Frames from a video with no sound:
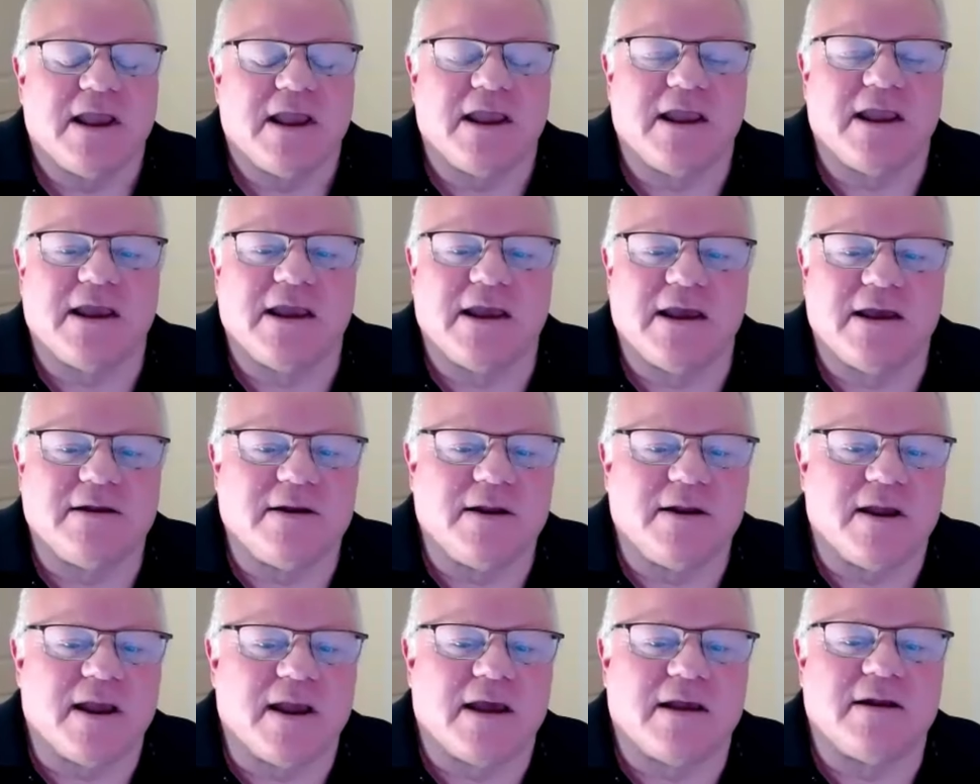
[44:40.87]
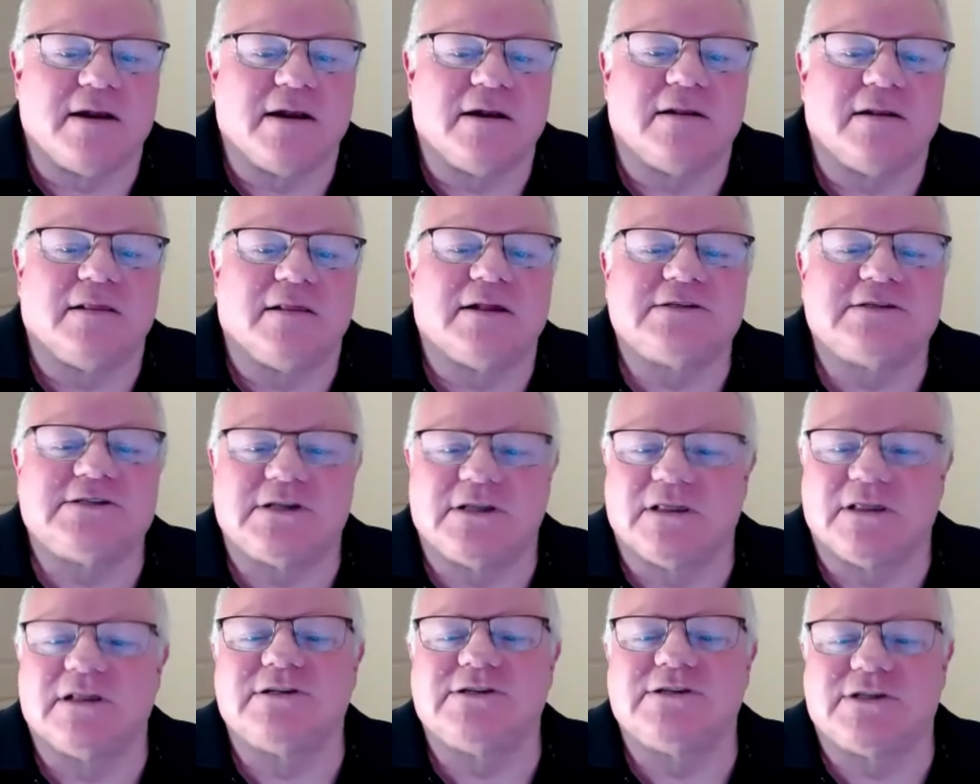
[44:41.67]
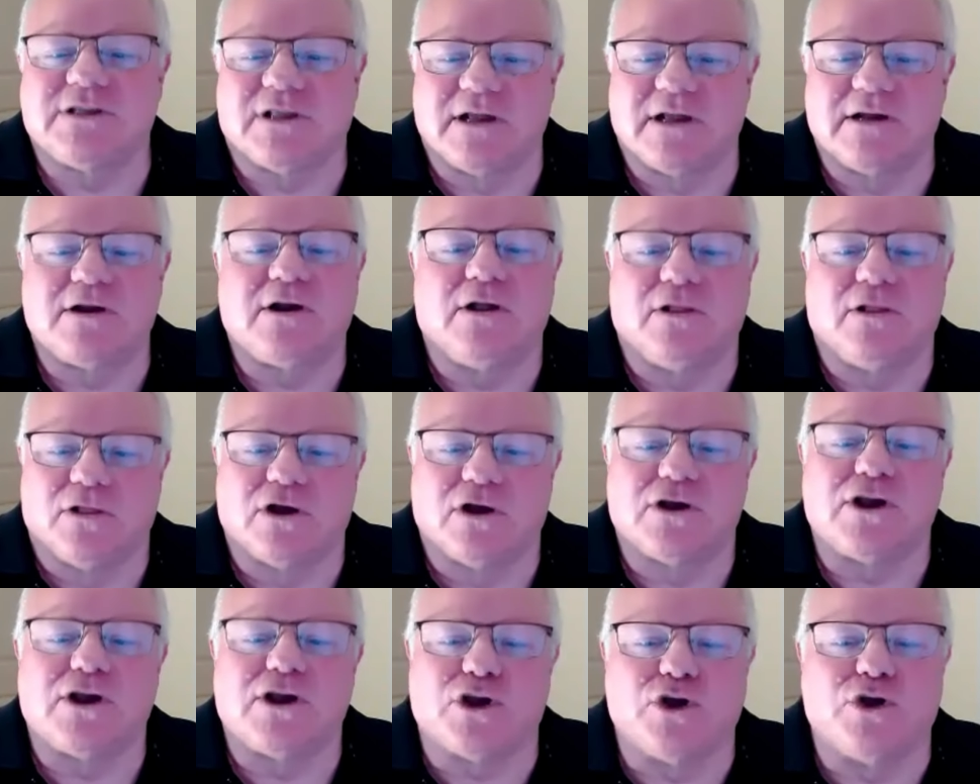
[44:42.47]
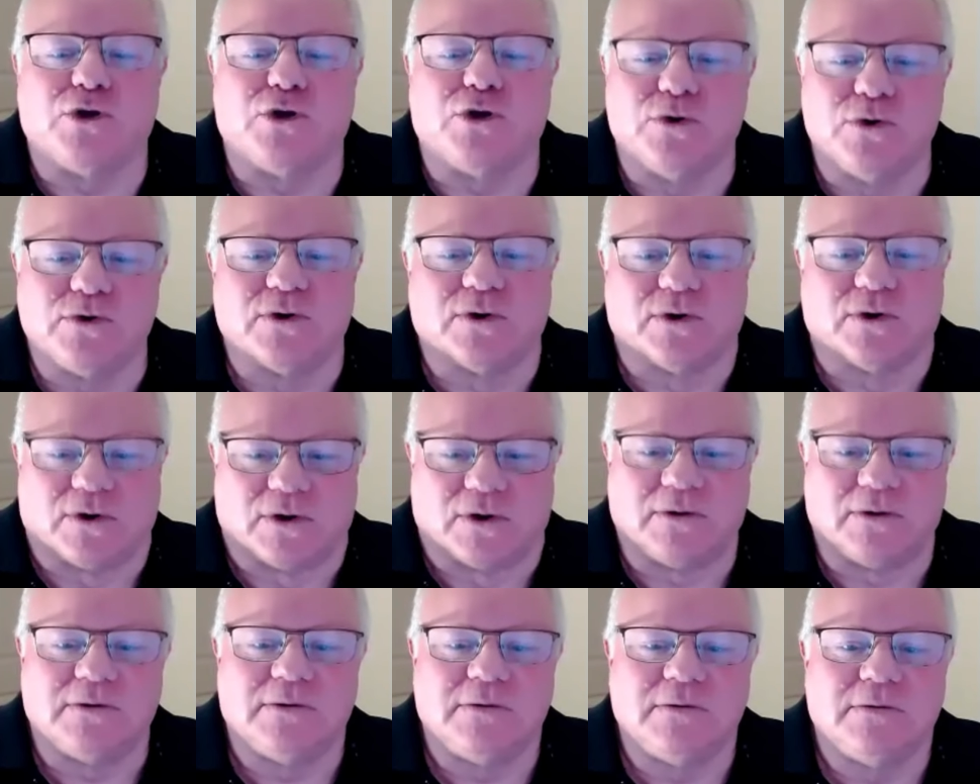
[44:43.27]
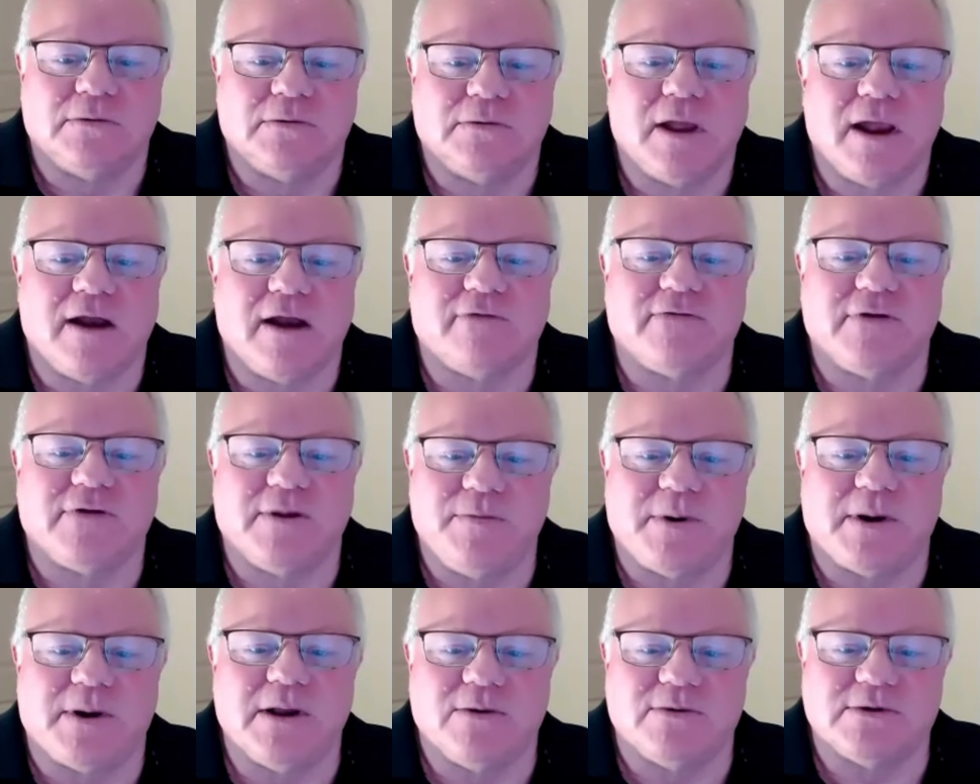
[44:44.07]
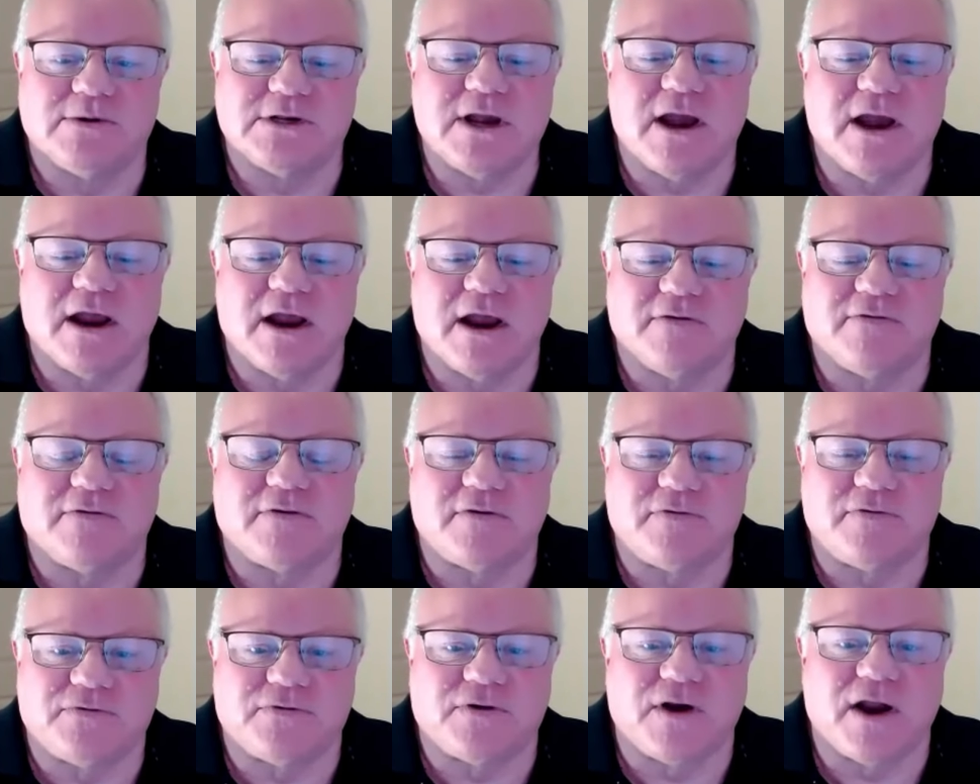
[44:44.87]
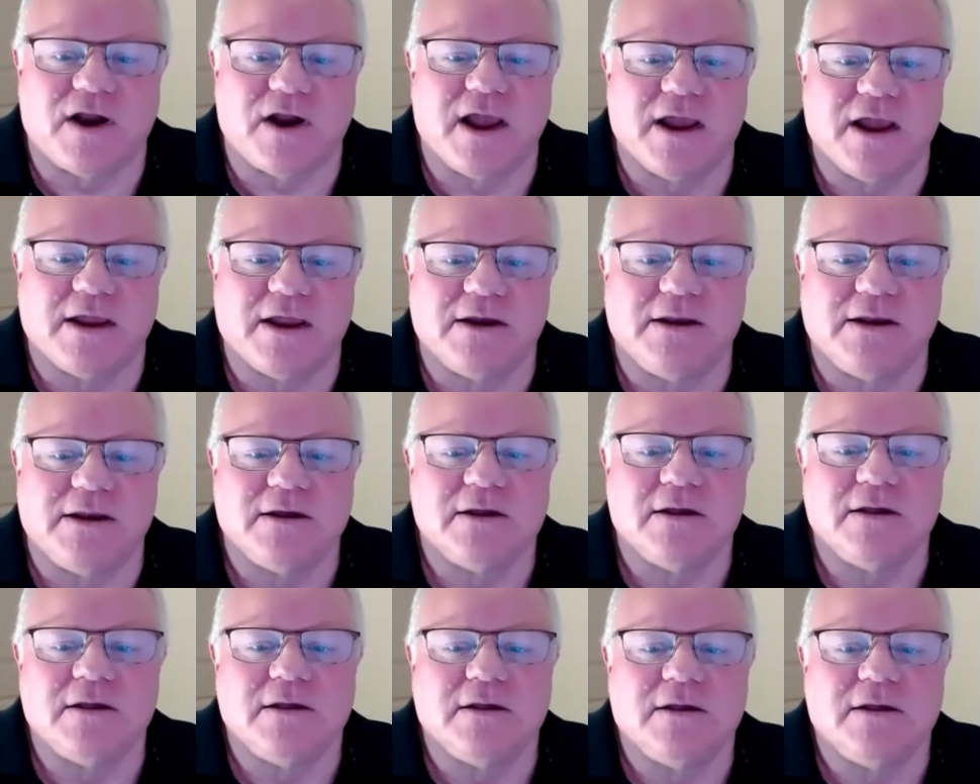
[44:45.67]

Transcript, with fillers: And let's look at Google. Everybody was kind of afraid